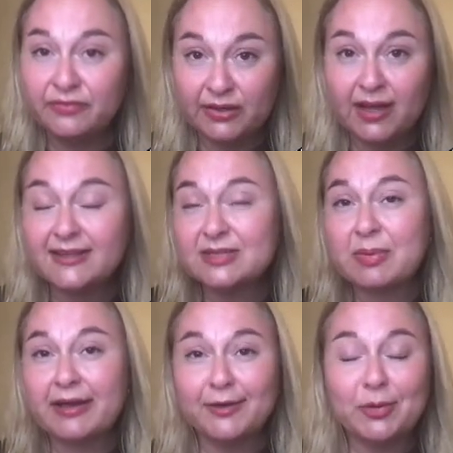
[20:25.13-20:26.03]
you'd like to
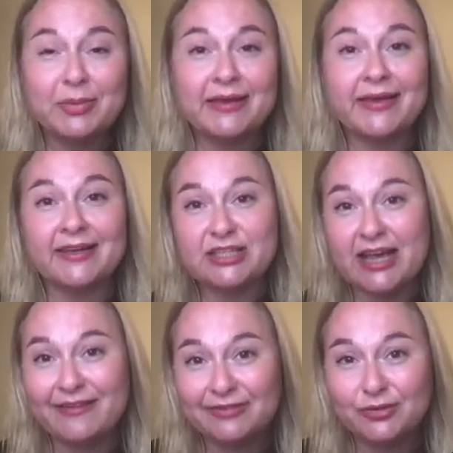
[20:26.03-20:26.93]
buy a copy and you
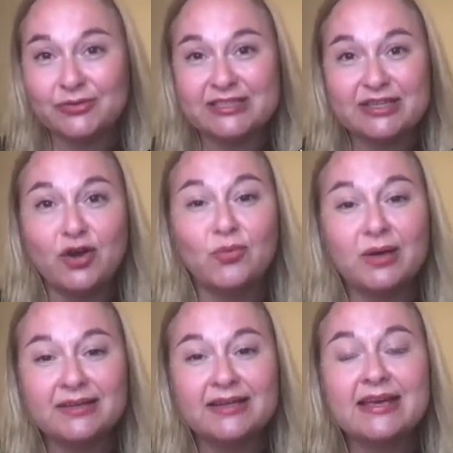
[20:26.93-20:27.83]
haven't already got
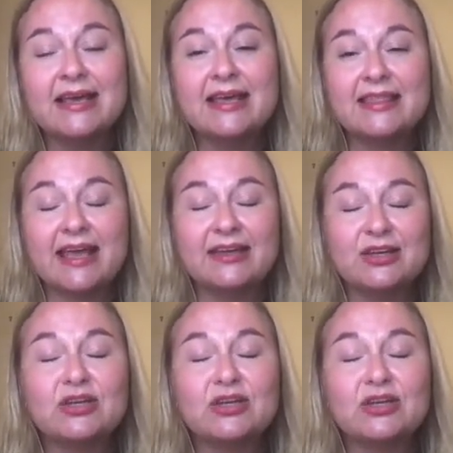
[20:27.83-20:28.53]
one, then